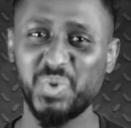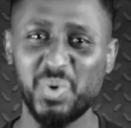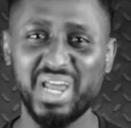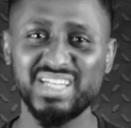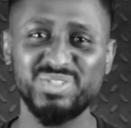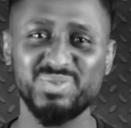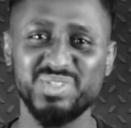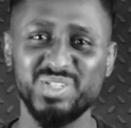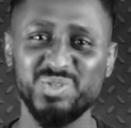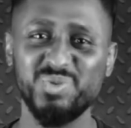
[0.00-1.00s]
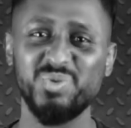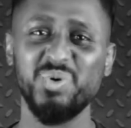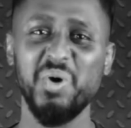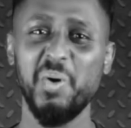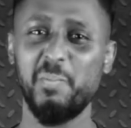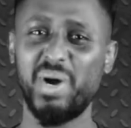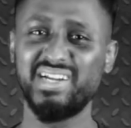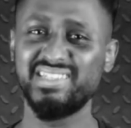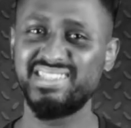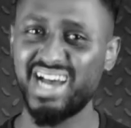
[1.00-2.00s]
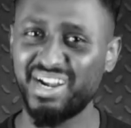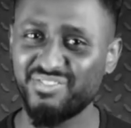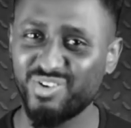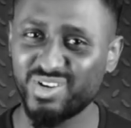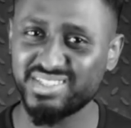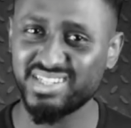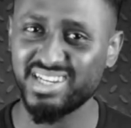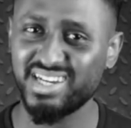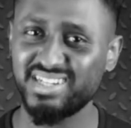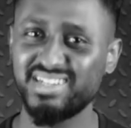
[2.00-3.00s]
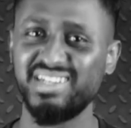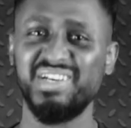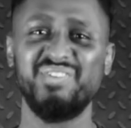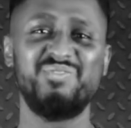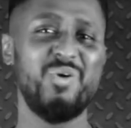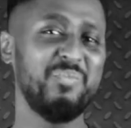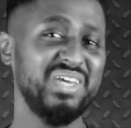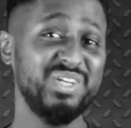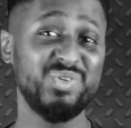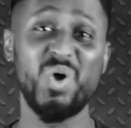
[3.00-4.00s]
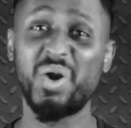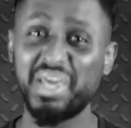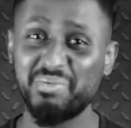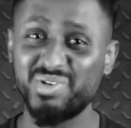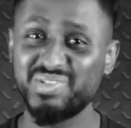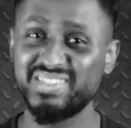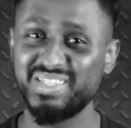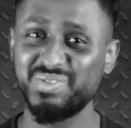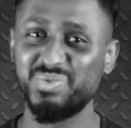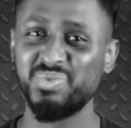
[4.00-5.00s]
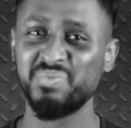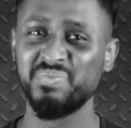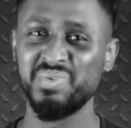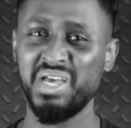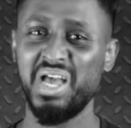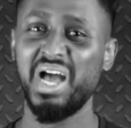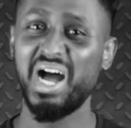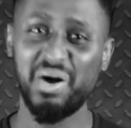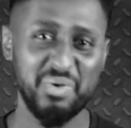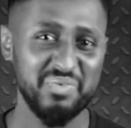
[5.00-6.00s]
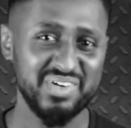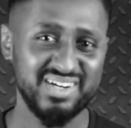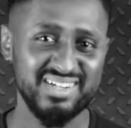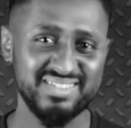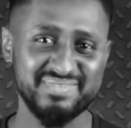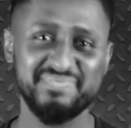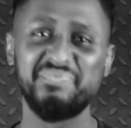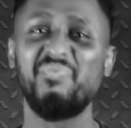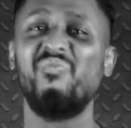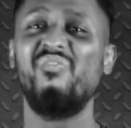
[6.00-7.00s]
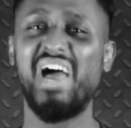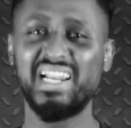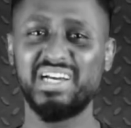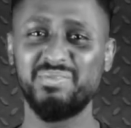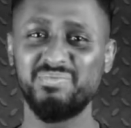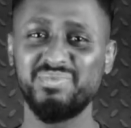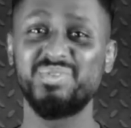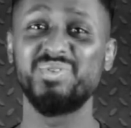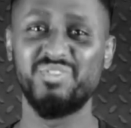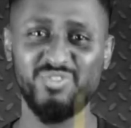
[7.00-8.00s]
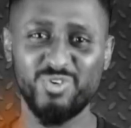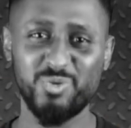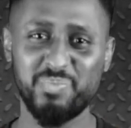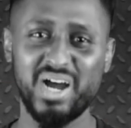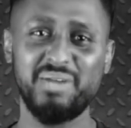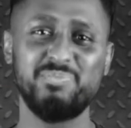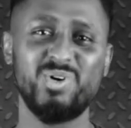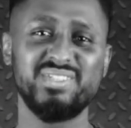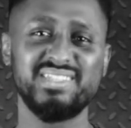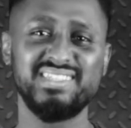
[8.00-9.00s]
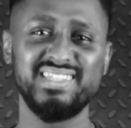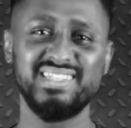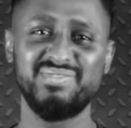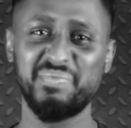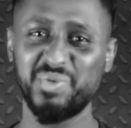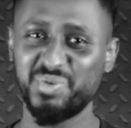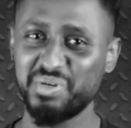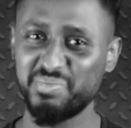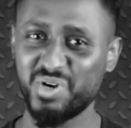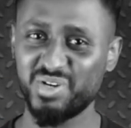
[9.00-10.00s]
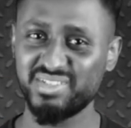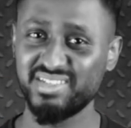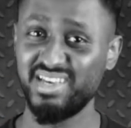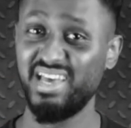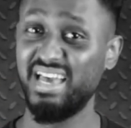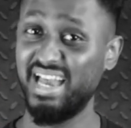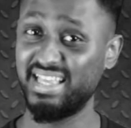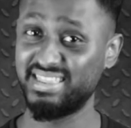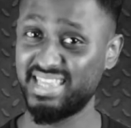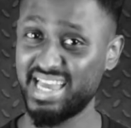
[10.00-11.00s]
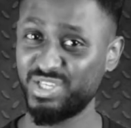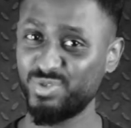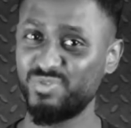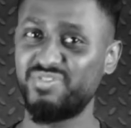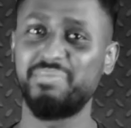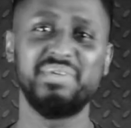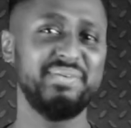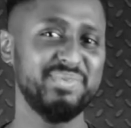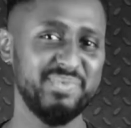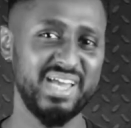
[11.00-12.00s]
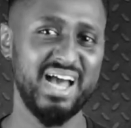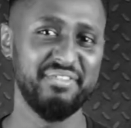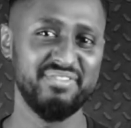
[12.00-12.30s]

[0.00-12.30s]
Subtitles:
So nice to see you, but it's unfortunate for me not able to see you. However, welcome to the four-part project series from Neuronbox, and thank you from team's behalf.